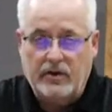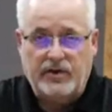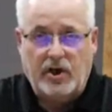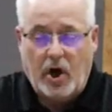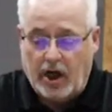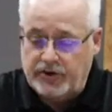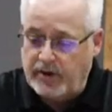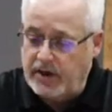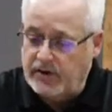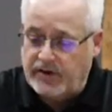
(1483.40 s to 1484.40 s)
You see,
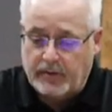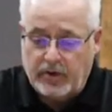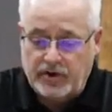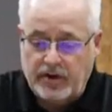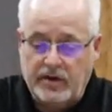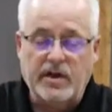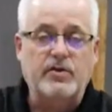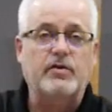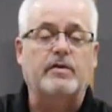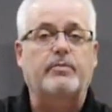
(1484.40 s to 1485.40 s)
contrary to some Christian
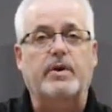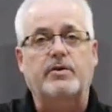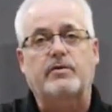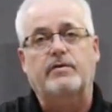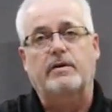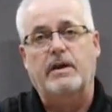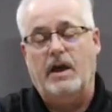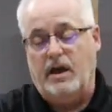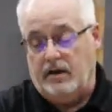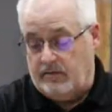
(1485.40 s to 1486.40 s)
teachers and preachers
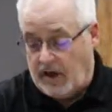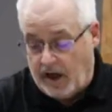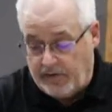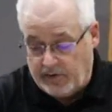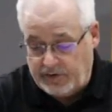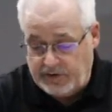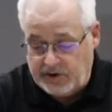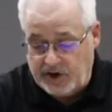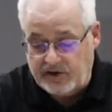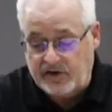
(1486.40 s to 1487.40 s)
today and others,
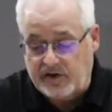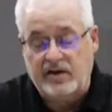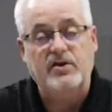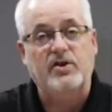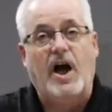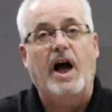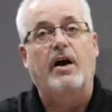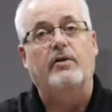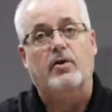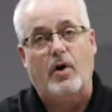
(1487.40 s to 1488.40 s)
Jesus didn't die
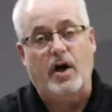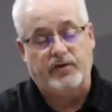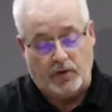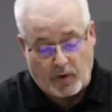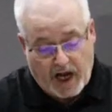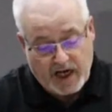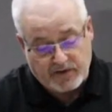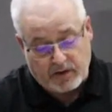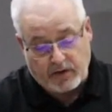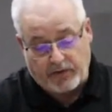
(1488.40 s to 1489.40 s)
on the cross and
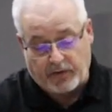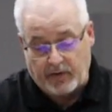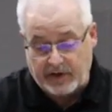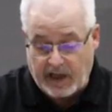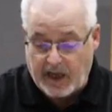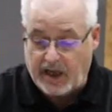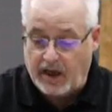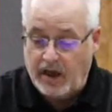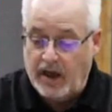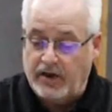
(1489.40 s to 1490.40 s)
rise on the third
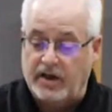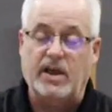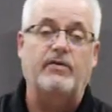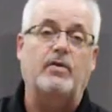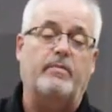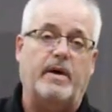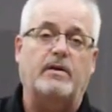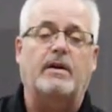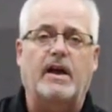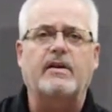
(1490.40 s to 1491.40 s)
day to give you a
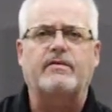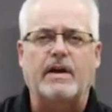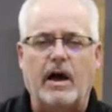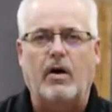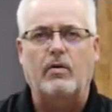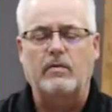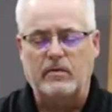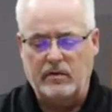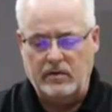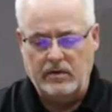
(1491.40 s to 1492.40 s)
better life now.
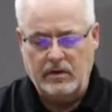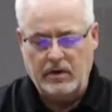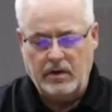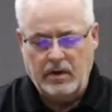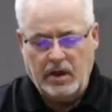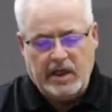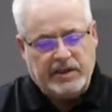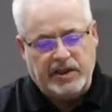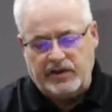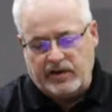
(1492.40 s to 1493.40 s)

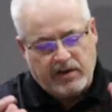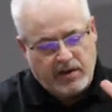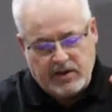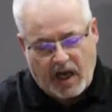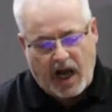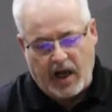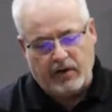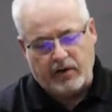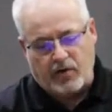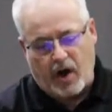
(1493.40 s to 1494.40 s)
Jesus didn't die
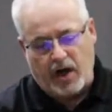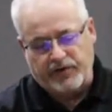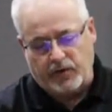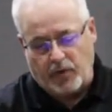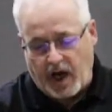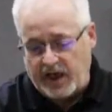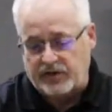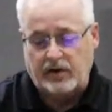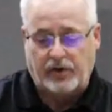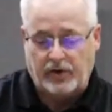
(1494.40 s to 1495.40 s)
on a cross and rise
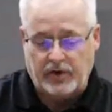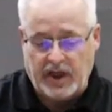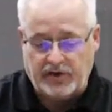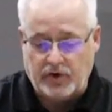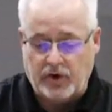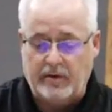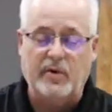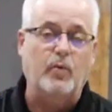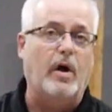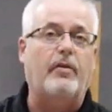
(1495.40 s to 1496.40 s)
on the third day so you could
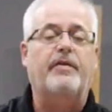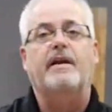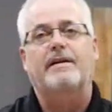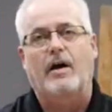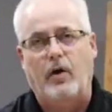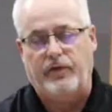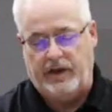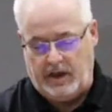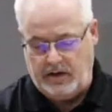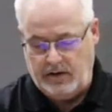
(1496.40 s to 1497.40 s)
be wealthy and
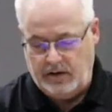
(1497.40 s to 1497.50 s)
healthy.